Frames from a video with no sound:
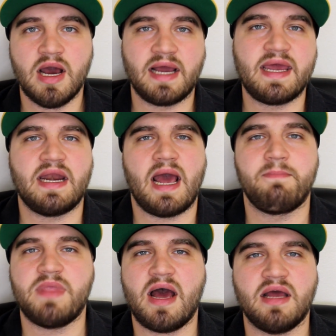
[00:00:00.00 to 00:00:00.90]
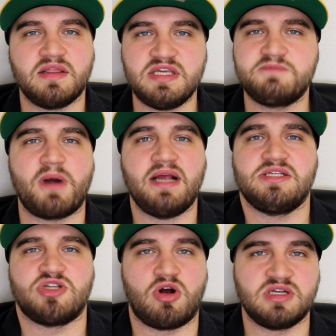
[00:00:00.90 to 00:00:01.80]
Again, these
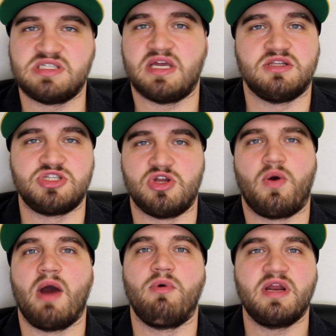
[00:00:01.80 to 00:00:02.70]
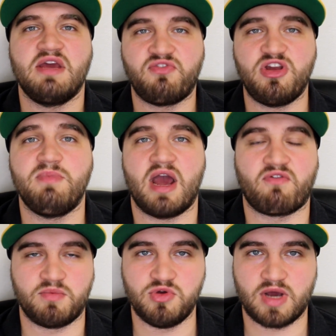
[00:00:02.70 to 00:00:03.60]
prices aren't set in stone. I want to get feedback
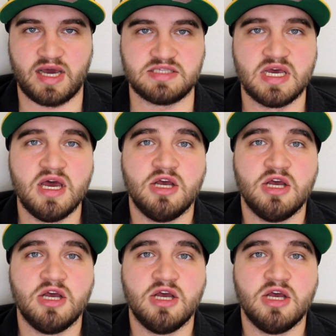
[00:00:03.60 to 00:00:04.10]
from you guys.